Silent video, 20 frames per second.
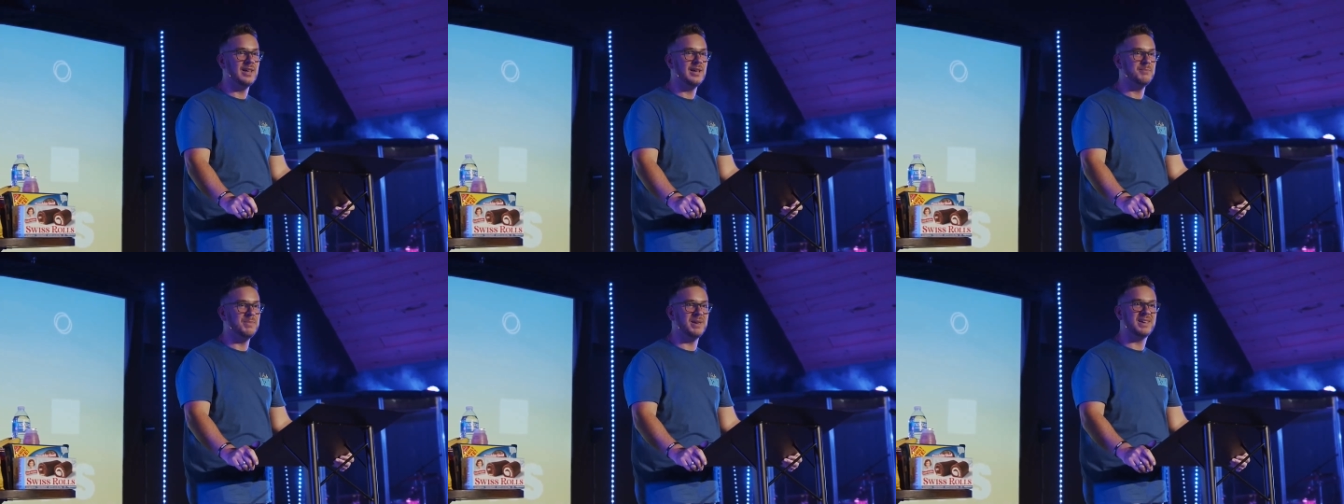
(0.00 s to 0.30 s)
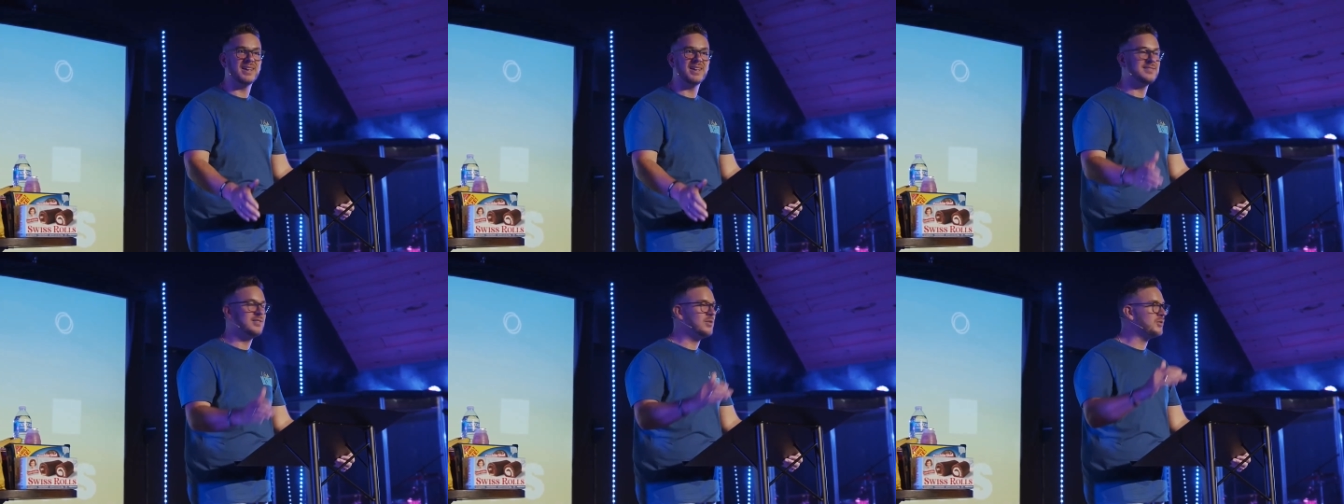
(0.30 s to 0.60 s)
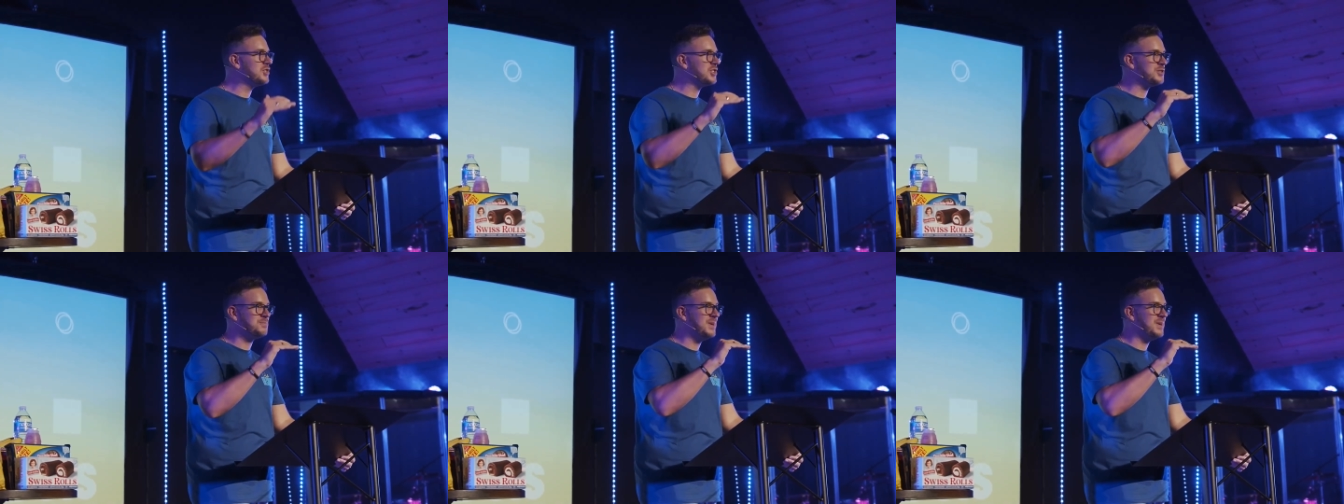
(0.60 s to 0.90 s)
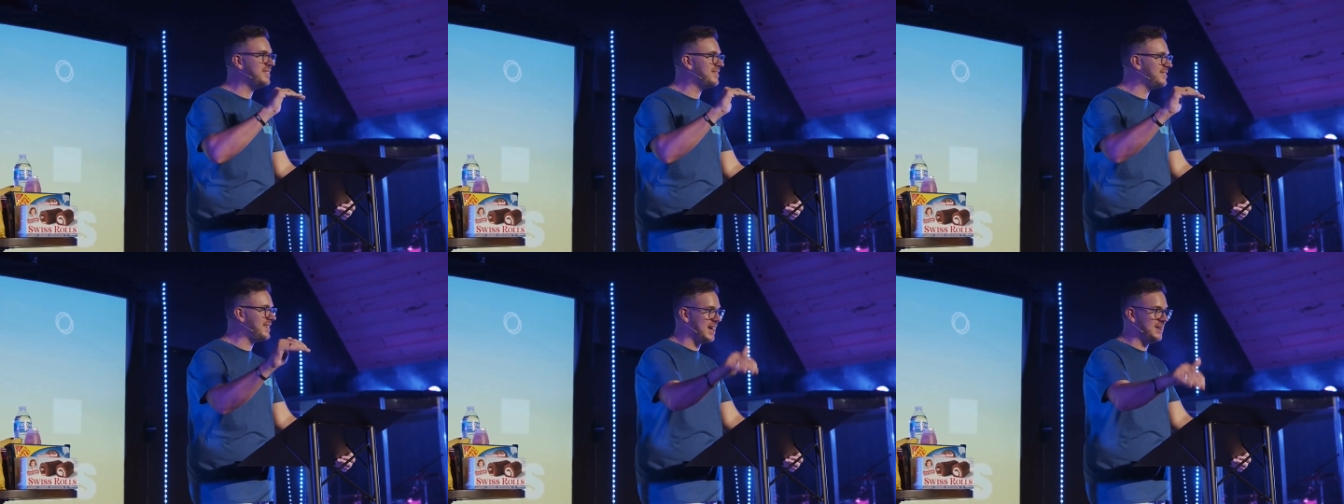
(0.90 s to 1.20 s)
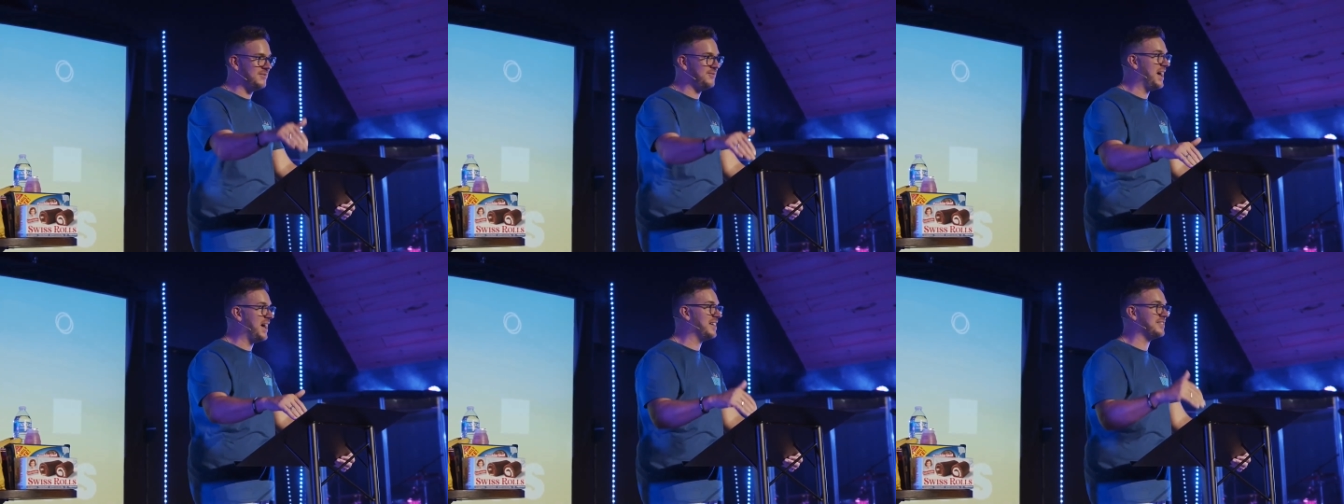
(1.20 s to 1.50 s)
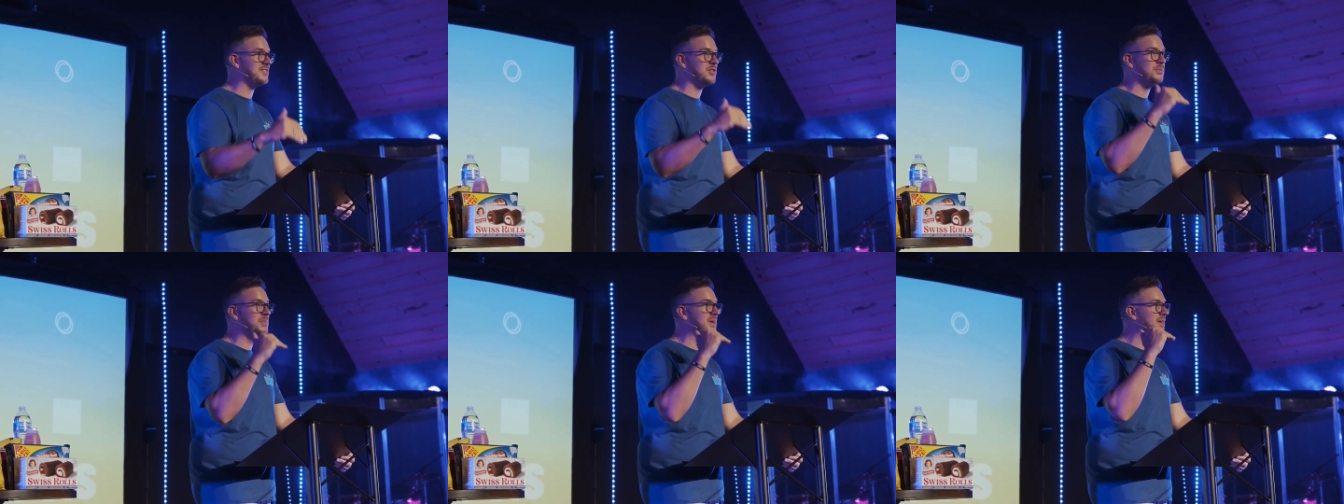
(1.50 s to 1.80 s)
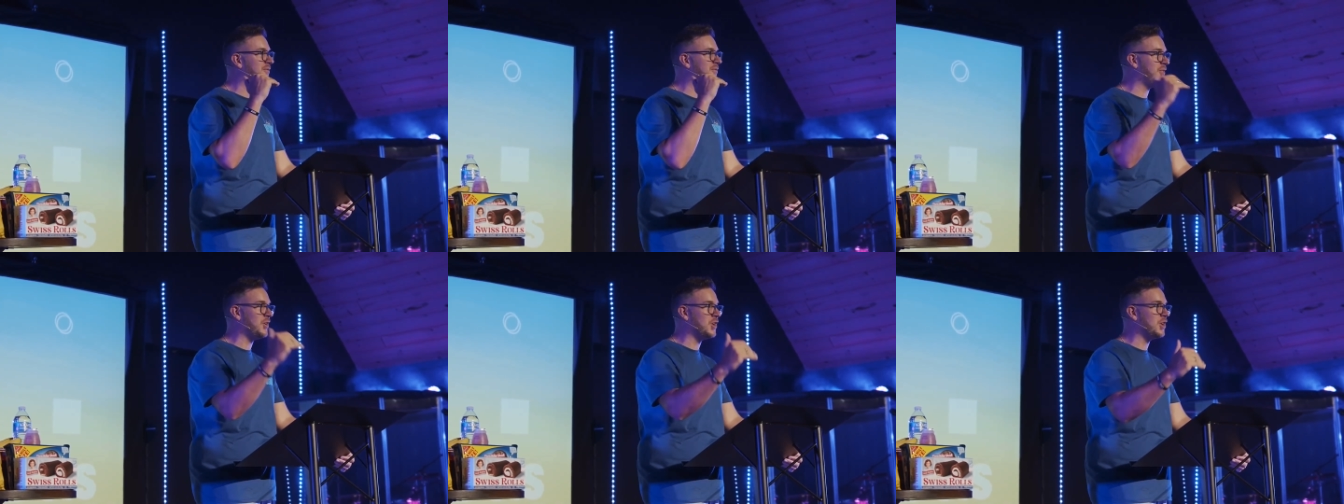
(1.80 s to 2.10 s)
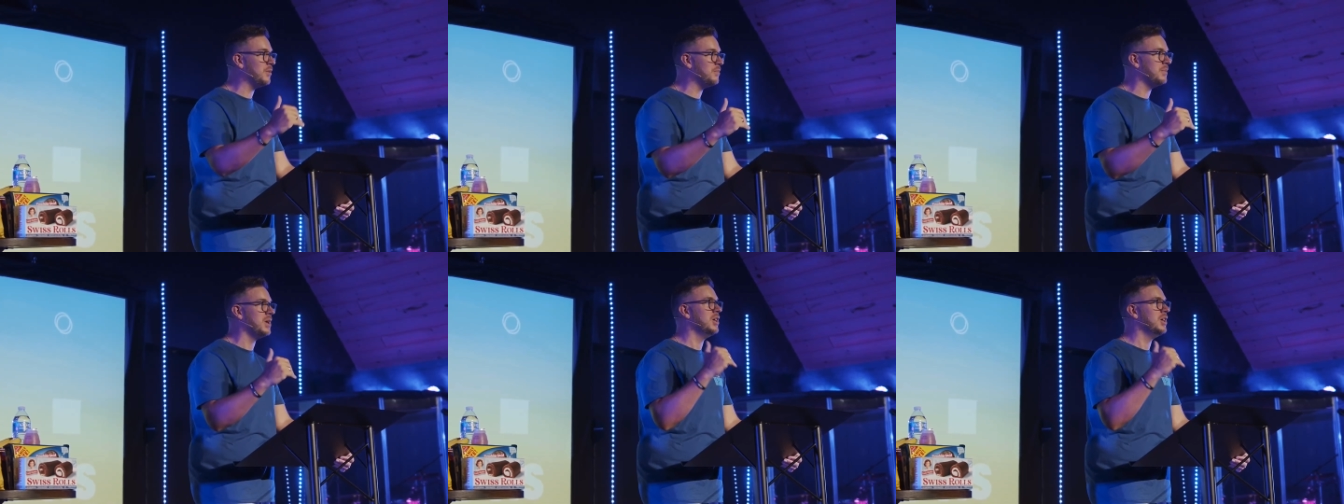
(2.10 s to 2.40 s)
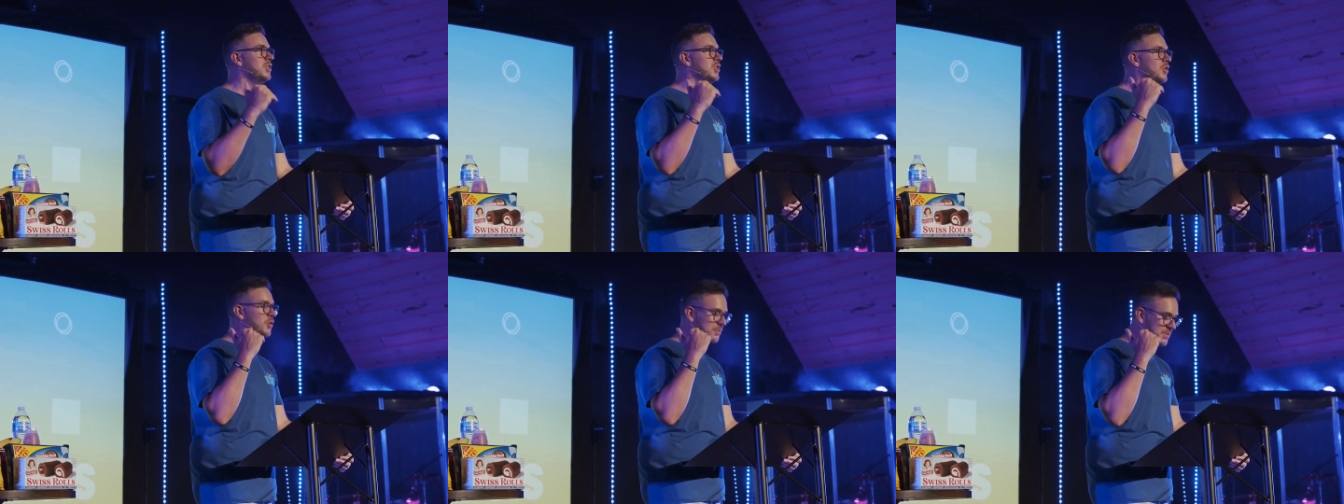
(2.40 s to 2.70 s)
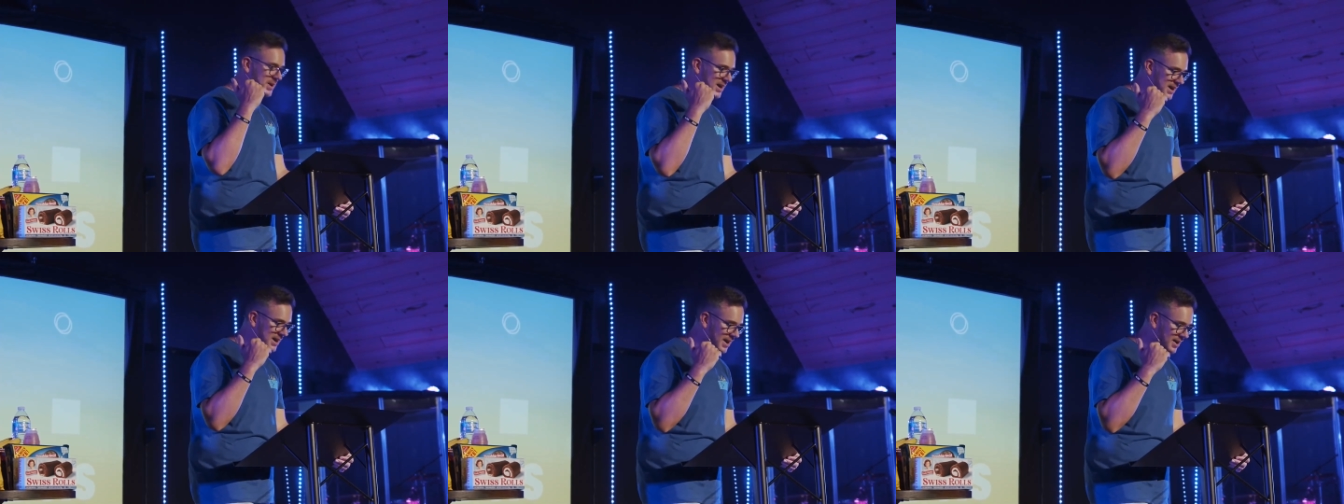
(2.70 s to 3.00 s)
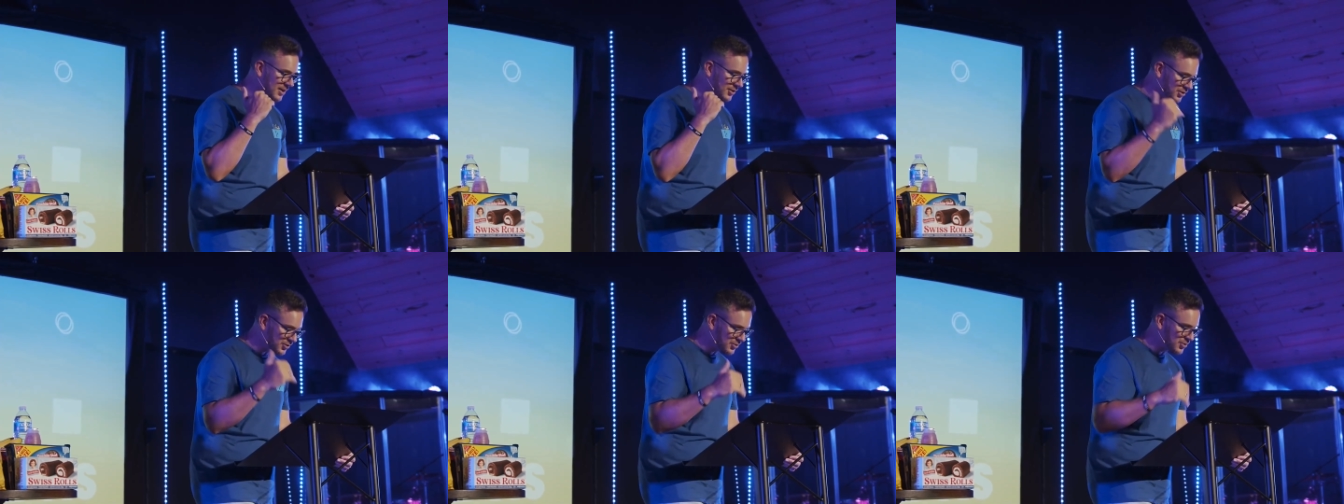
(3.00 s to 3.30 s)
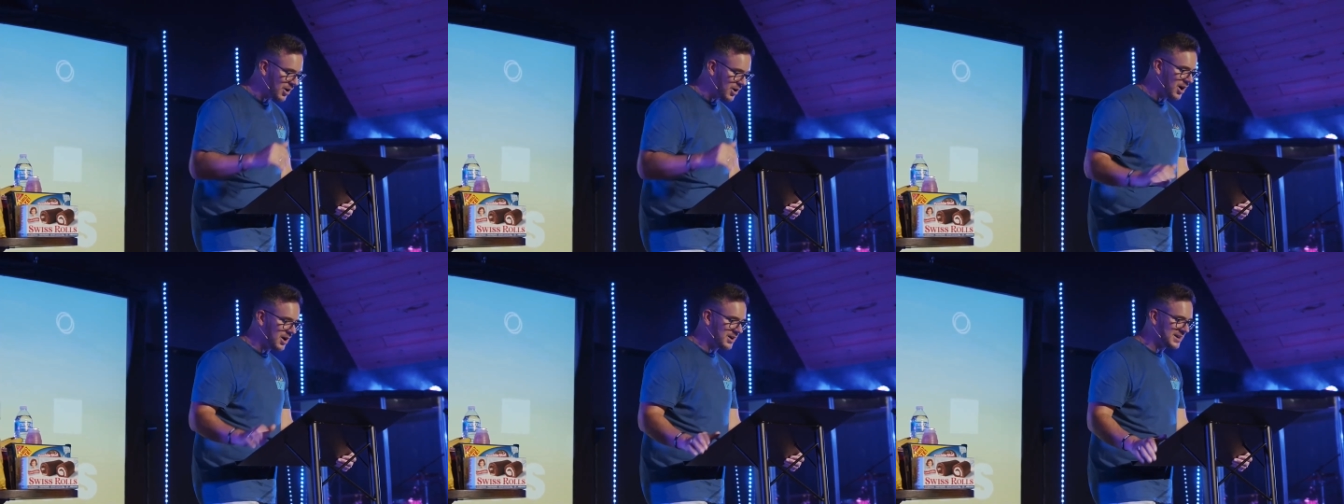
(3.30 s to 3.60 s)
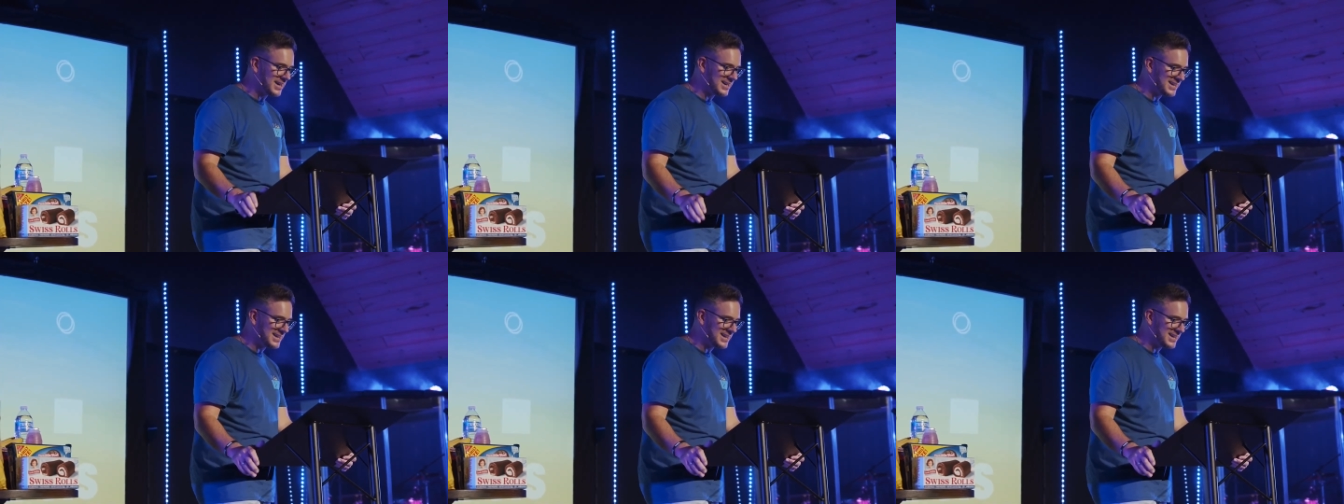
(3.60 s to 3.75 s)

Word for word: because you'll just be steadfast, you'll be firm, you'll be strong.